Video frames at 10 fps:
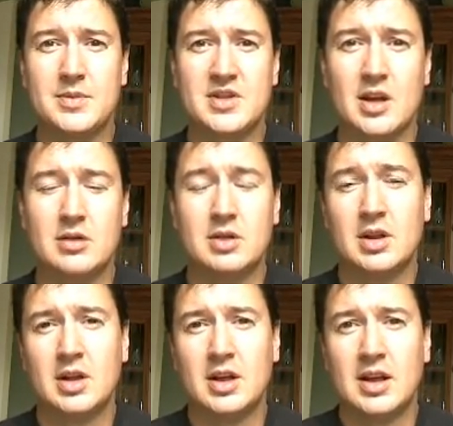So
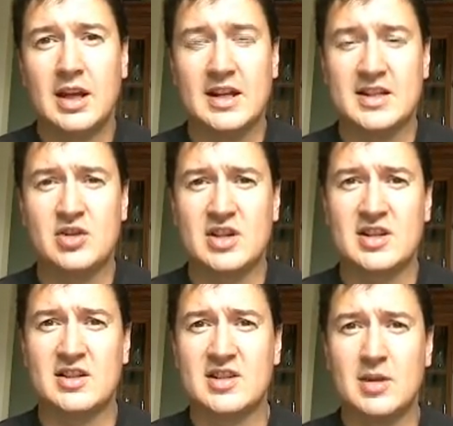it's
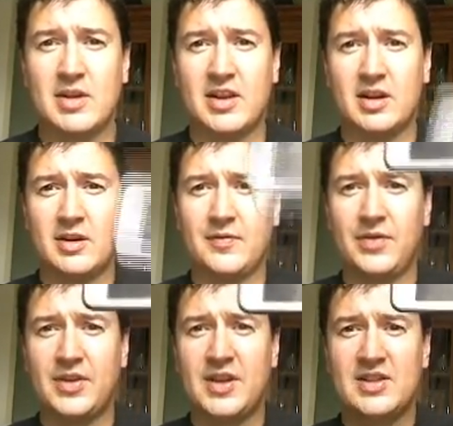interesting to see whether
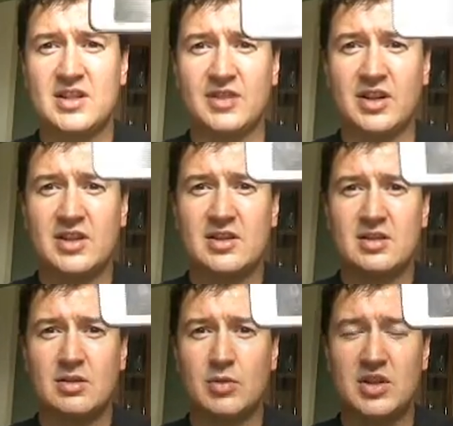this
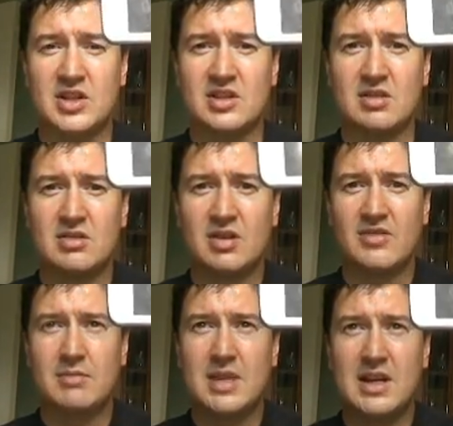device, which is sort
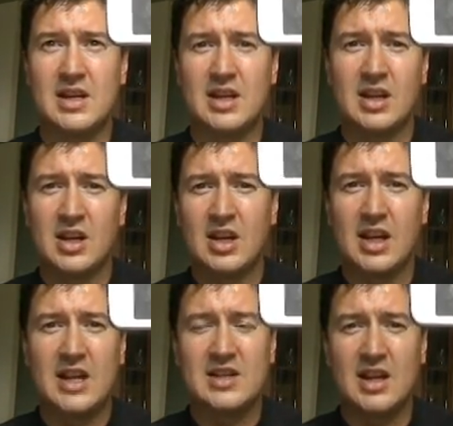of a mini
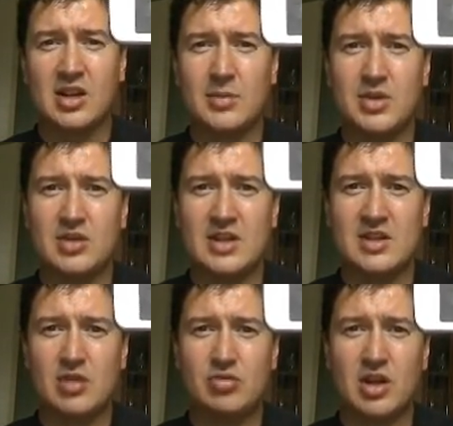internet computer in
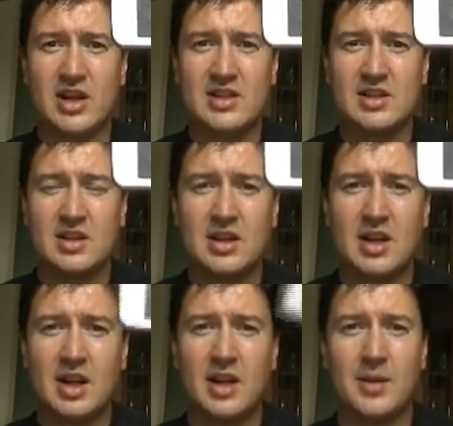its own right,
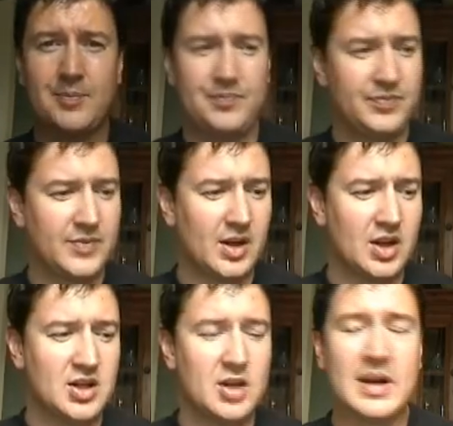
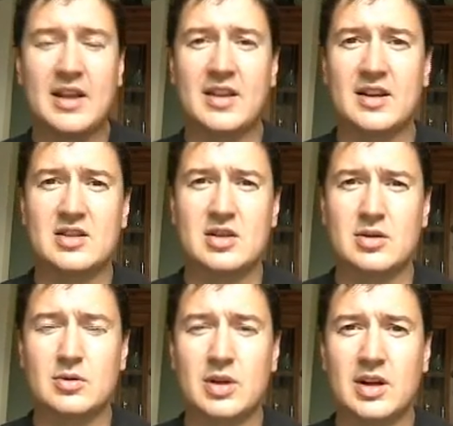can do anything
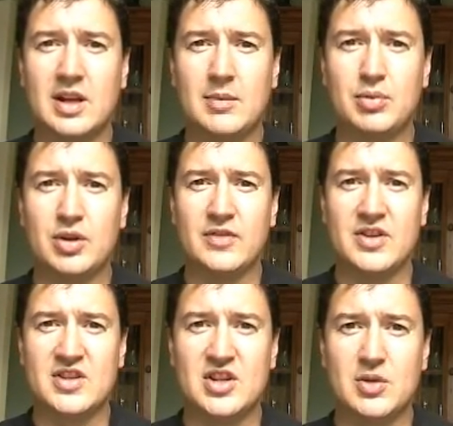to improve
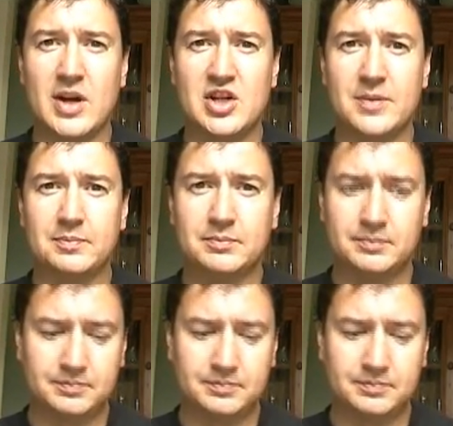the situation.